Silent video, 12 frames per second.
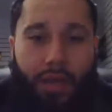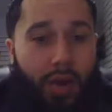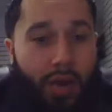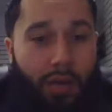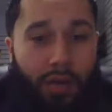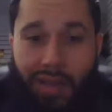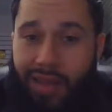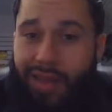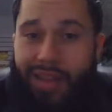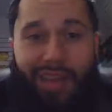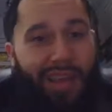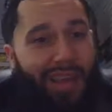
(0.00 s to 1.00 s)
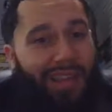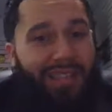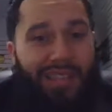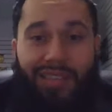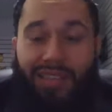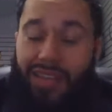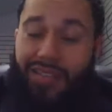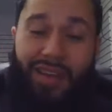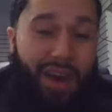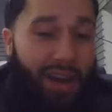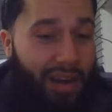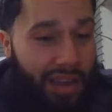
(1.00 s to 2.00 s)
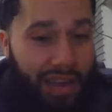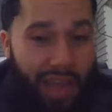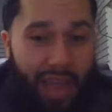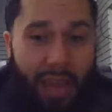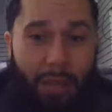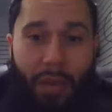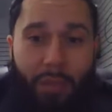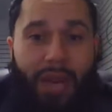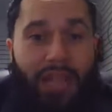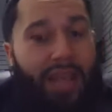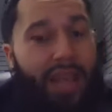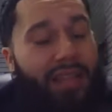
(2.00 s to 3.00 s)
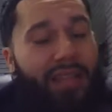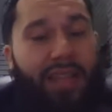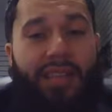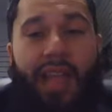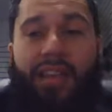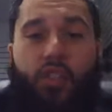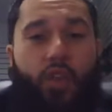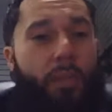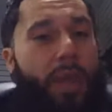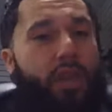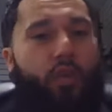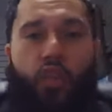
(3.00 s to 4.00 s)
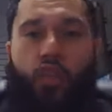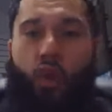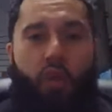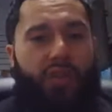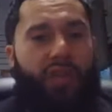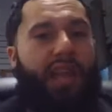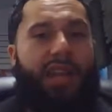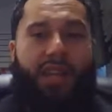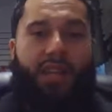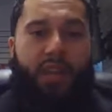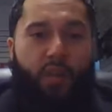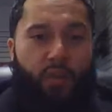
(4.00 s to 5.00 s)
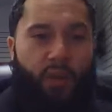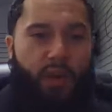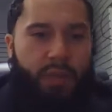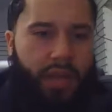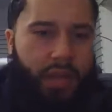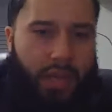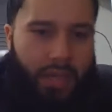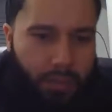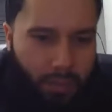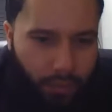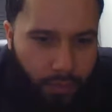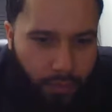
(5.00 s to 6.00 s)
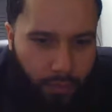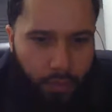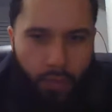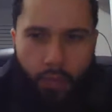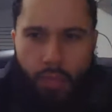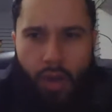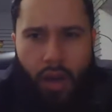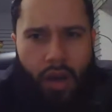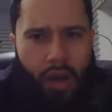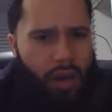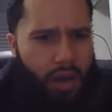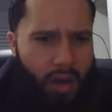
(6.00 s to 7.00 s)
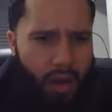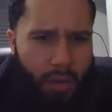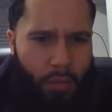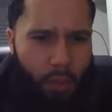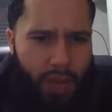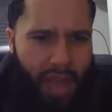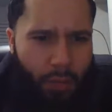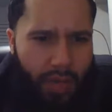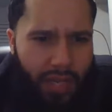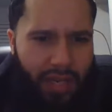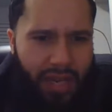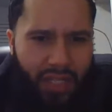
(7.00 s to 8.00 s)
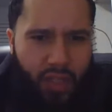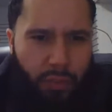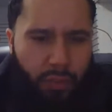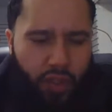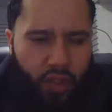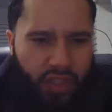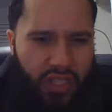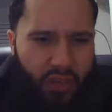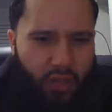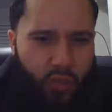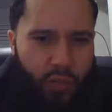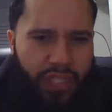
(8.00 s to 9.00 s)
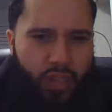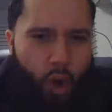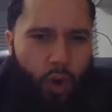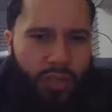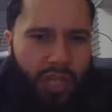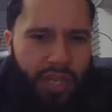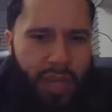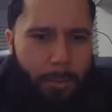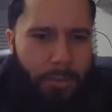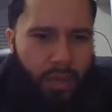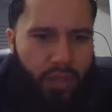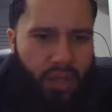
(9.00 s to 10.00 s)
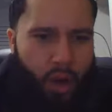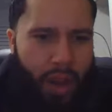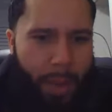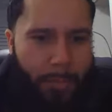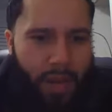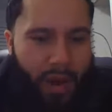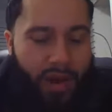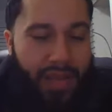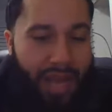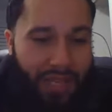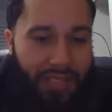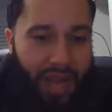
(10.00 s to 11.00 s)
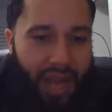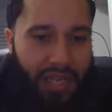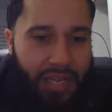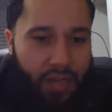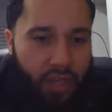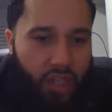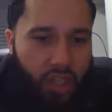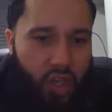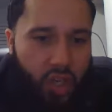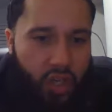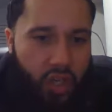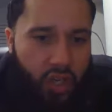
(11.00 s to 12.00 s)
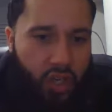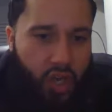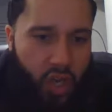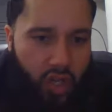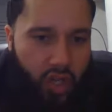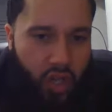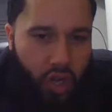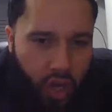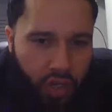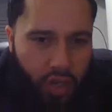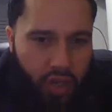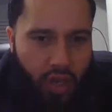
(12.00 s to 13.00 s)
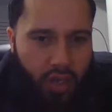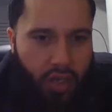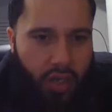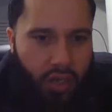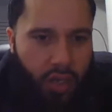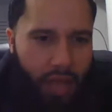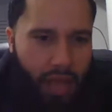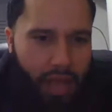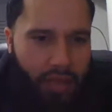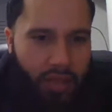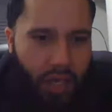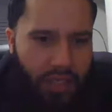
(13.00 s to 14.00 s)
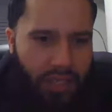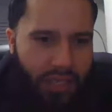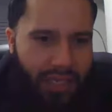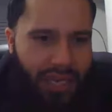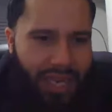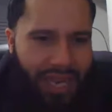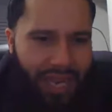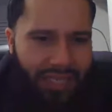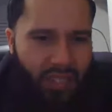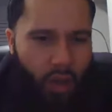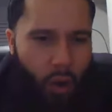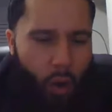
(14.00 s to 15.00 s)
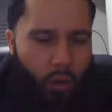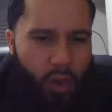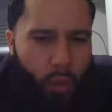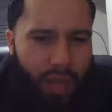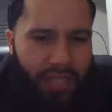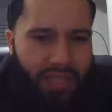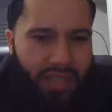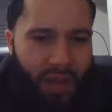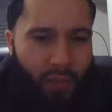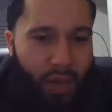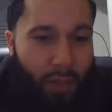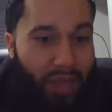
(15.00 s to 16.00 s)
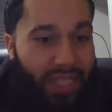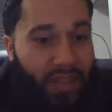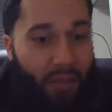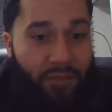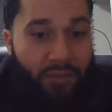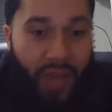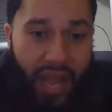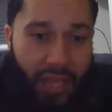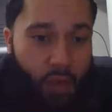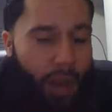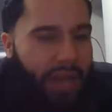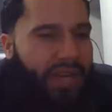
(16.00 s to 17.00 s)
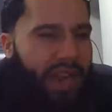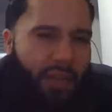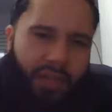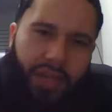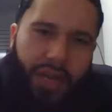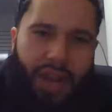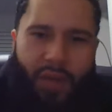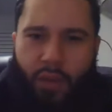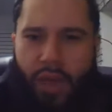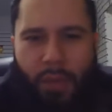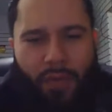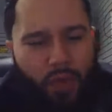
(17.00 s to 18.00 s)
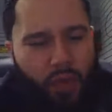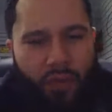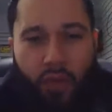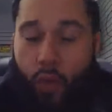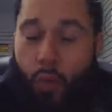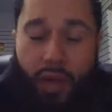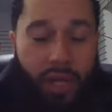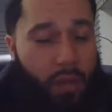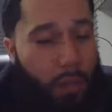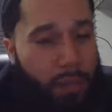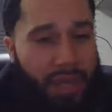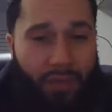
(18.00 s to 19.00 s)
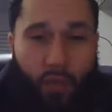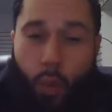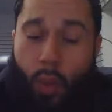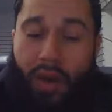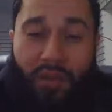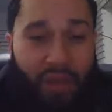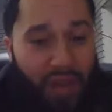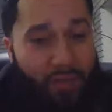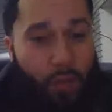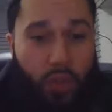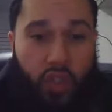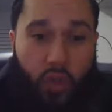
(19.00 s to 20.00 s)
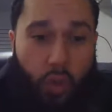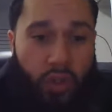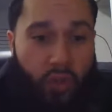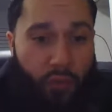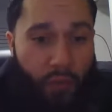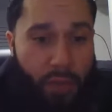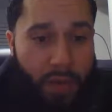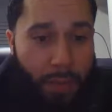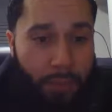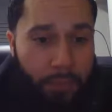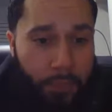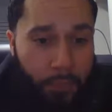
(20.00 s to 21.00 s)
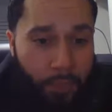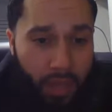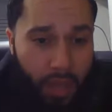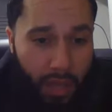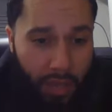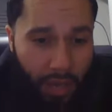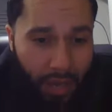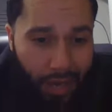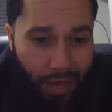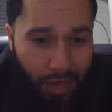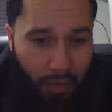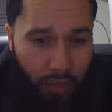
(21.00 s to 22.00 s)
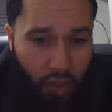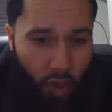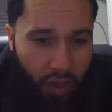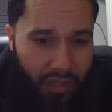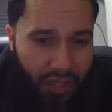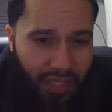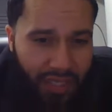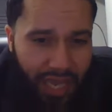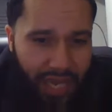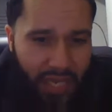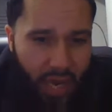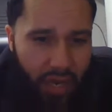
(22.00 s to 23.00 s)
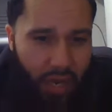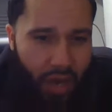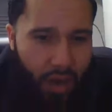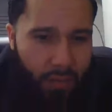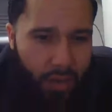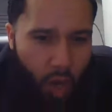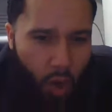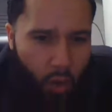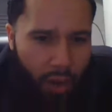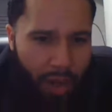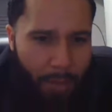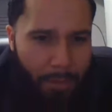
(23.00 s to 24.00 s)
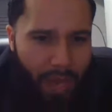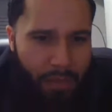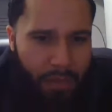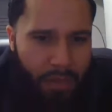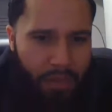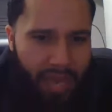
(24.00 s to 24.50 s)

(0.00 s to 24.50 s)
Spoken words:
Yo, it's an ugly game, but at the end of the day, it's gonna make you stronger than anything. You feel me? Where we at with it? To push ourselves to reach goals and keep building our empire. Yes, Holly. Good, good, good, good, good, good, good. Dustin, it's the only way to level up. That's a fact. You ain't never gonna level up if you don't want to compete. If you don't want to fight for what's yours. You feel me? Starting to say no, no made me